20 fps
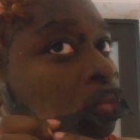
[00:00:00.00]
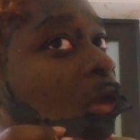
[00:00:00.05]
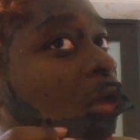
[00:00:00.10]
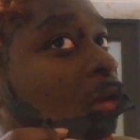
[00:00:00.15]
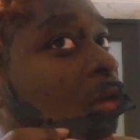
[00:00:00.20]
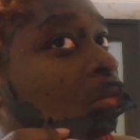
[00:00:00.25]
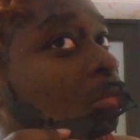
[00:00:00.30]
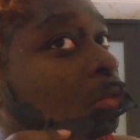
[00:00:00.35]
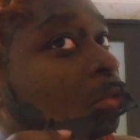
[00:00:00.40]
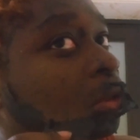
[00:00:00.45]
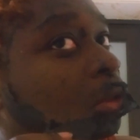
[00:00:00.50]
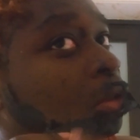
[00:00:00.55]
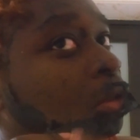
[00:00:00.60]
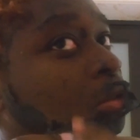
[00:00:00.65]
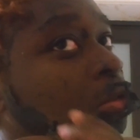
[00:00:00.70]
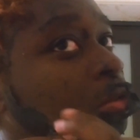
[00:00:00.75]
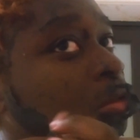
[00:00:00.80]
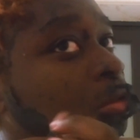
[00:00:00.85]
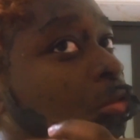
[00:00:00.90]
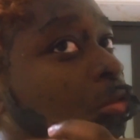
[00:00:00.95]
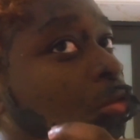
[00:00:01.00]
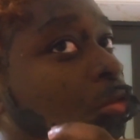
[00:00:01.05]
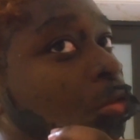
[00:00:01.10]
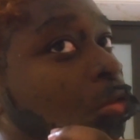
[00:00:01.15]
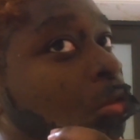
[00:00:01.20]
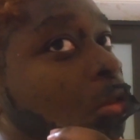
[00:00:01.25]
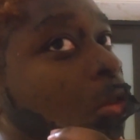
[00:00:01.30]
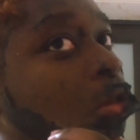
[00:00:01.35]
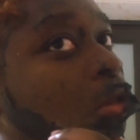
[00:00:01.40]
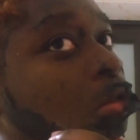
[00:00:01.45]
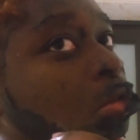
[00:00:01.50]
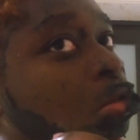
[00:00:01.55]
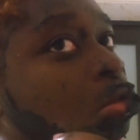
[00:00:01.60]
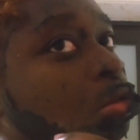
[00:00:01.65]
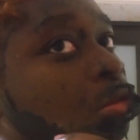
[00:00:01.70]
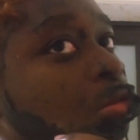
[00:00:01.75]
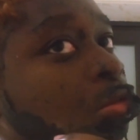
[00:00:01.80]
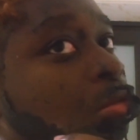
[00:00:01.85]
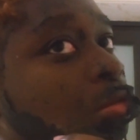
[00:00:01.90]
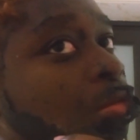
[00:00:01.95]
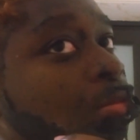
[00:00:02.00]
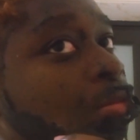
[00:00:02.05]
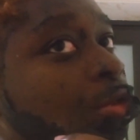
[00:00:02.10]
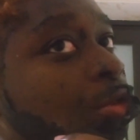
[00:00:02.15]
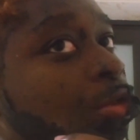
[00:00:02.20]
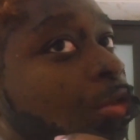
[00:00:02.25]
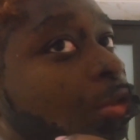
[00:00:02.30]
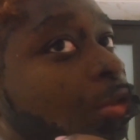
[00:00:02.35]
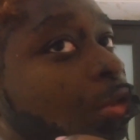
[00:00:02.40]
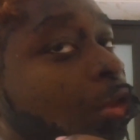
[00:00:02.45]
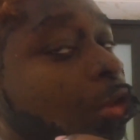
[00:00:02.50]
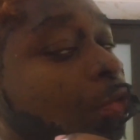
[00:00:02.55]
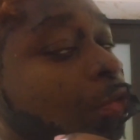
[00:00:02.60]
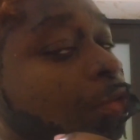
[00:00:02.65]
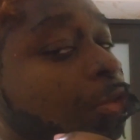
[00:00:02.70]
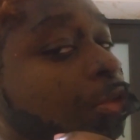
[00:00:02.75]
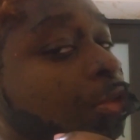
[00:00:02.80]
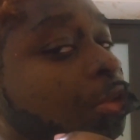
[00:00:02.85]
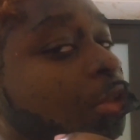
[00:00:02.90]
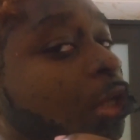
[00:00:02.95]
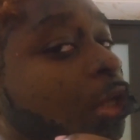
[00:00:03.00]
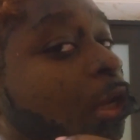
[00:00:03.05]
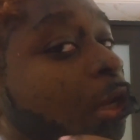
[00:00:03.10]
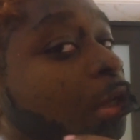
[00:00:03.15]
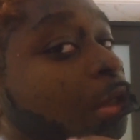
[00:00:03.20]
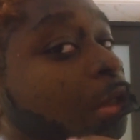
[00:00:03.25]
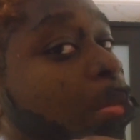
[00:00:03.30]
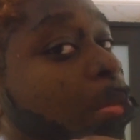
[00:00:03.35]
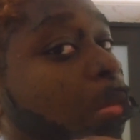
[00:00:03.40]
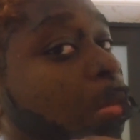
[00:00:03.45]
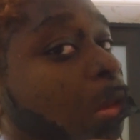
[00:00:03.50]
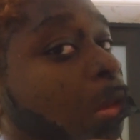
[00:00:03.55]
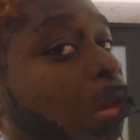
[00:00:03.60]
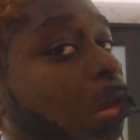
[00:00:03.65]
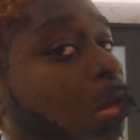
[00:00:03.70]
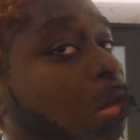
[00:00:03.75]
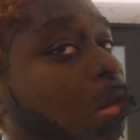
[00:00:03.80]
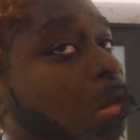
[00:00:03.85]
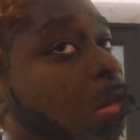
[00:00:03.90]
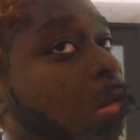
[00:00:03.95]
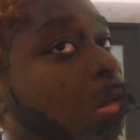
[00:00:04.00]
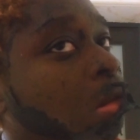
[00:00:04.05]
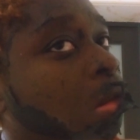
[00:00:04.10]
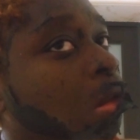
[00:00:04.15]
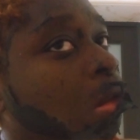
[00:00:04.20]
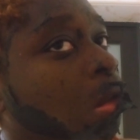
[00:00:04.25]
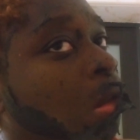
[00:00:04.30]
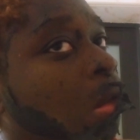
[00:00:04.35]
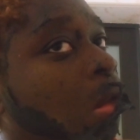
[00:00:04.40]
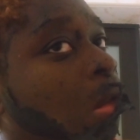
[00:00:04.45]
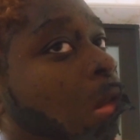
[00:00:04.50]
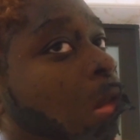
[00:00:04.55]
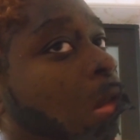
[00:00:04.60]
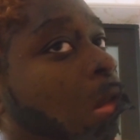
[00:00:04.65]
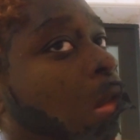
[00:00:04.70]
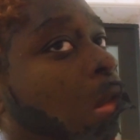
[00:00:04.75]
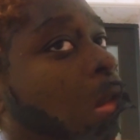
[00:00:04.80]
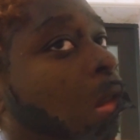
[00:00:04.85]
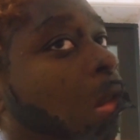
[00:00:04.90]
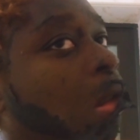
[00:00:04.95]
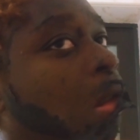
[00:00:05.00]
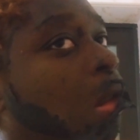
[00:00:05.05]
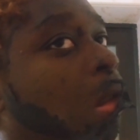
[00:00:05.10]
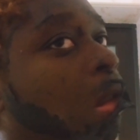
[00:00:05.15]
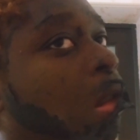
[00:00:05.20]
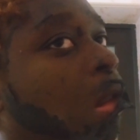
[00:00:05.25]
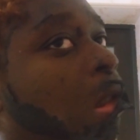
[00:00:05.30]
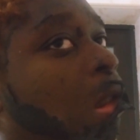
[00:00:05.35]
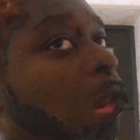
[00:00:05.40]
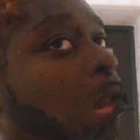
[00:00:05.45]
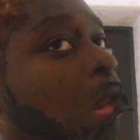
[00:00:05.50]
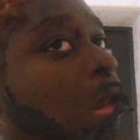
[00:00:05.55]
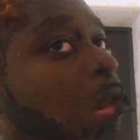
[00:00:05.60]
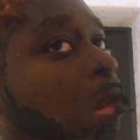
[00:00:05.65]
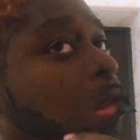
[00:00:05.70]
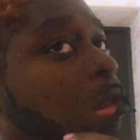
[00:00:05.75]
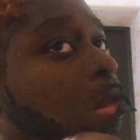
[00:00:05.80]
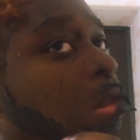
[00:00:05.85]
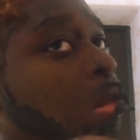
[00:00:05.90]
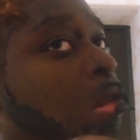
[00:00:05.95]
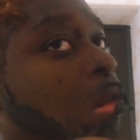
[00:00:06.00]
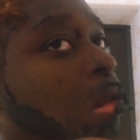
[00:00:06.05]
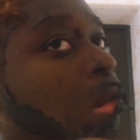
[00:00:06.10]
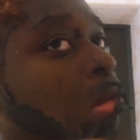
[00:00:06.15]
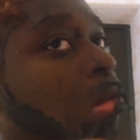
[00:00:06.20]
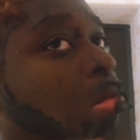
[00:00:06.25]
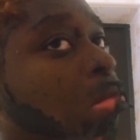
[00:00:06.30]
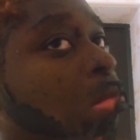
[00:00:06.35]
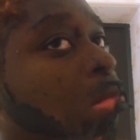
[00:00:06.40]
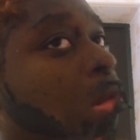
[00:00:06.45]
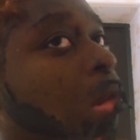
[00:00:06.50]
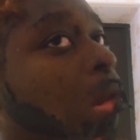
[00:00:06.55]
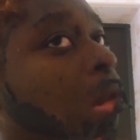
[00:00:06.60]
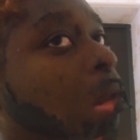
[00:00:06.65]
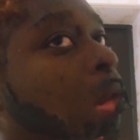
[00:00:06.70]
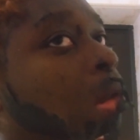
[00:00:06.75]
Today I'm going to know the true meaning of sideburns. Get it? Because it's gonna.